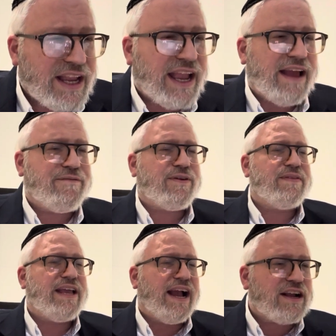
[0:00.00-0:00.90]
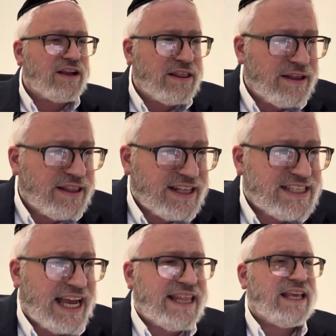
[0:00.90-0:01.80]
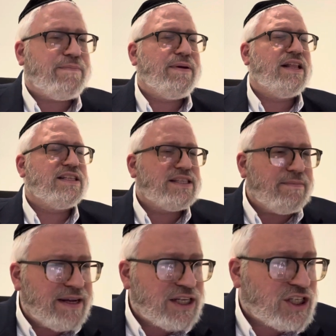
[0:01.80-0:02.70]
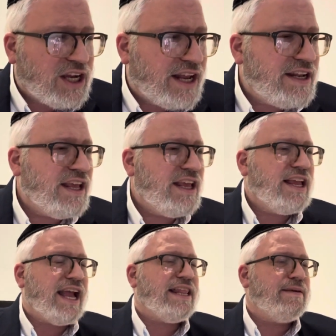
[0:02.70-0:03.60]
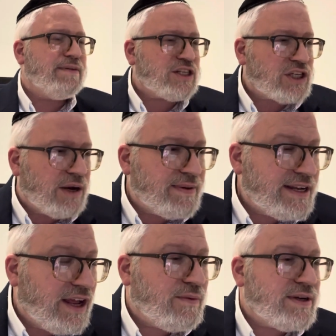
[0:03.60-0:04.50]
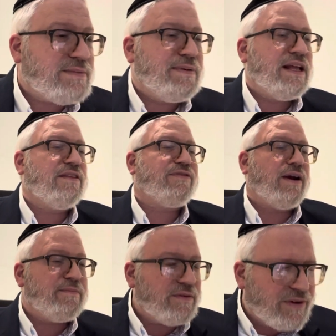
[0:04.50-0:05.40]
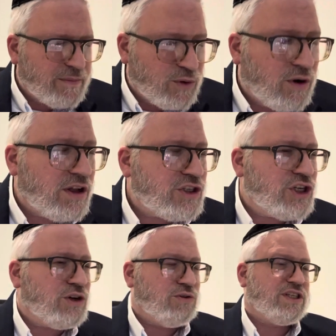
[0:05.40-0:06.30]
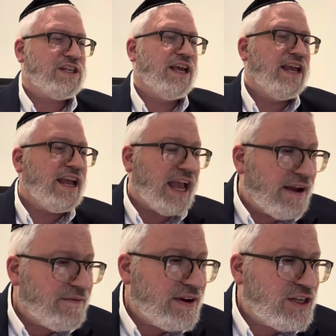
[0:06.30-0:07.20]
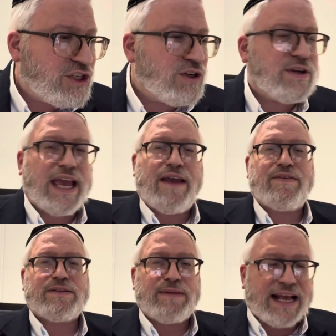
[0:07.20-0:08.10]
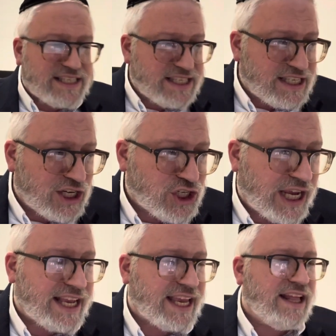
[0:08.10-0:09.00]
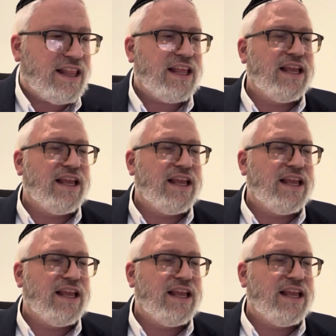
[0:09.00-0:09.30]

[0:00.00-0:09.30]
And from there, the, the tzaddik builds the Mishkan. And the Mishkan we know was built from, from all Jews. Every Jew gave his machzis a shekel.